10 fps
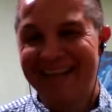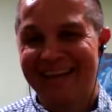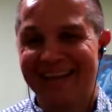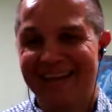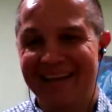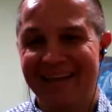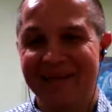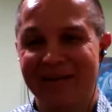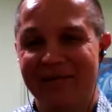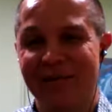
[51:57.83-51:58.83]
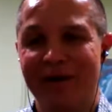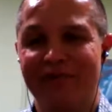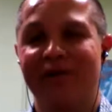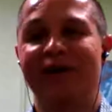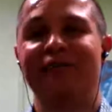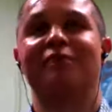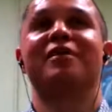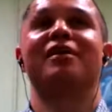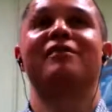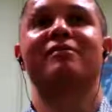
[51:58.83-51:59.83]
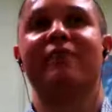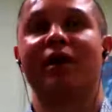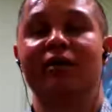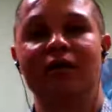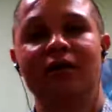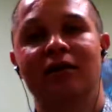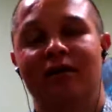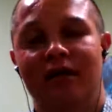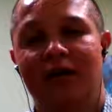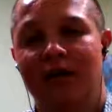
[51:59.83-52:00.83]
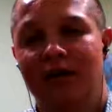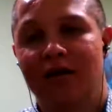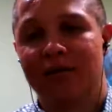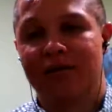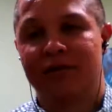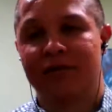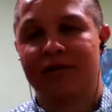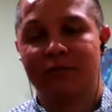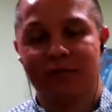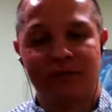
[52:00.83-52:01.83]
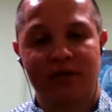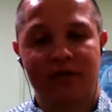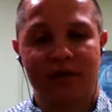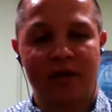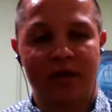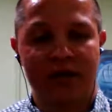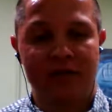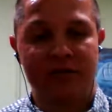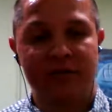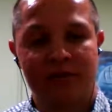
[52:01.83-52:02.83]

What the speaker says: and you might find something even better, which is I agree with